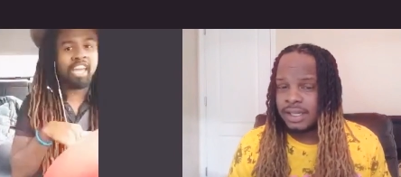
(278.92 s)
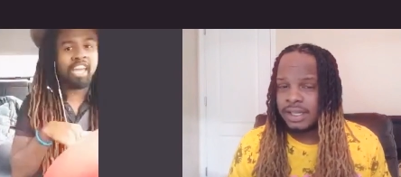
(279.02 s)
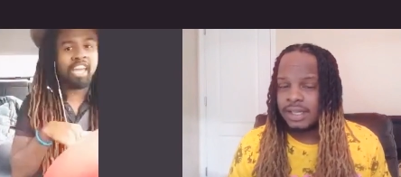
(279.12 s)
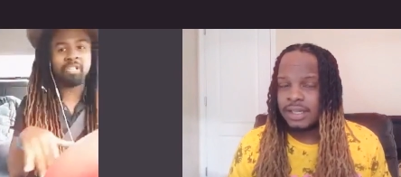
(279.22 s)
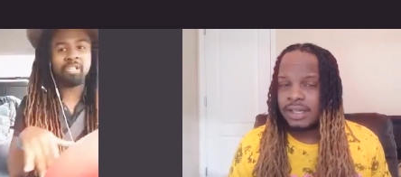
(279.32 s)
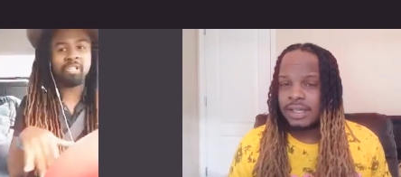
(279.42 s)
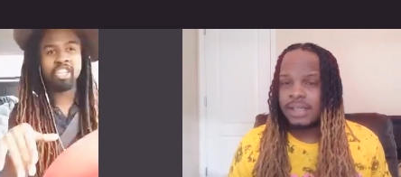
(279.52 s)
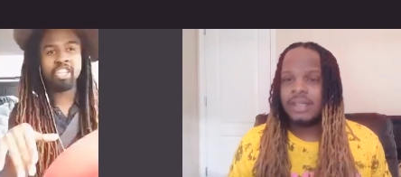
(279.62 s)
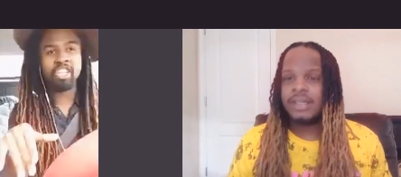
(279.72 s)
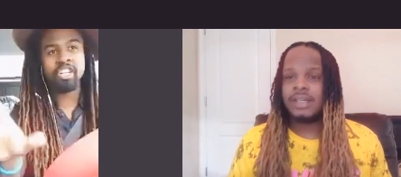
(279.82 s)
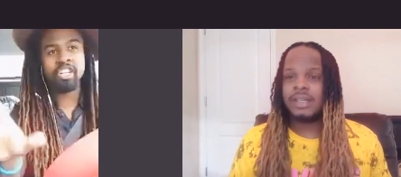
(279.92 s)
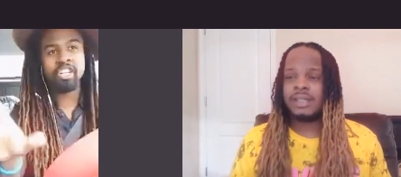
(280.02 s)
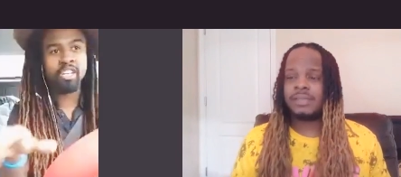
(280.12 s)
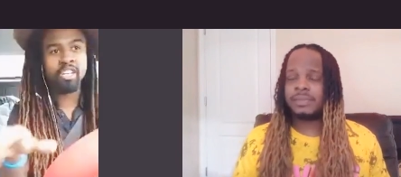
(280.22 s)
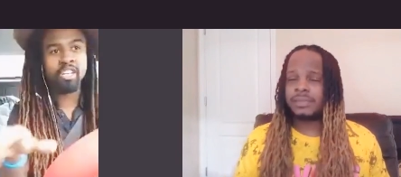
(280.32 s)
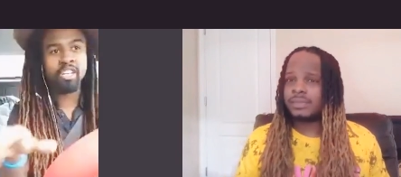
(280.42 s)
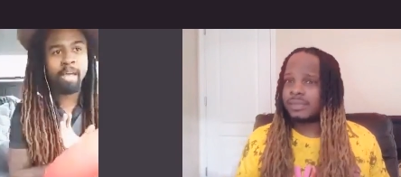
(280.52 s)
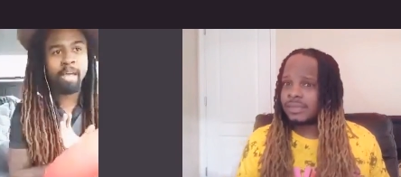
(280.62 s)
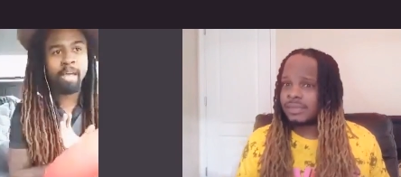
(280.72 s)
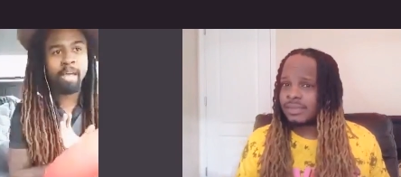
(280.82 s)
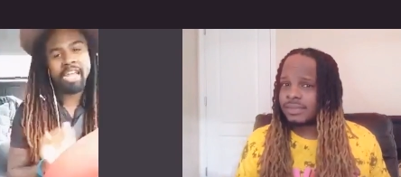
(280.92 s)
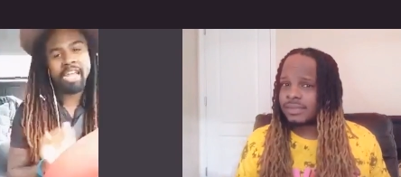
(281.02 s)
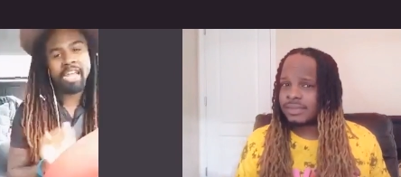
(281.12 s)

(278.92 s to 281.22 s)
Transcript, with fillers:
Speaker 1: and your your your time is kind of up.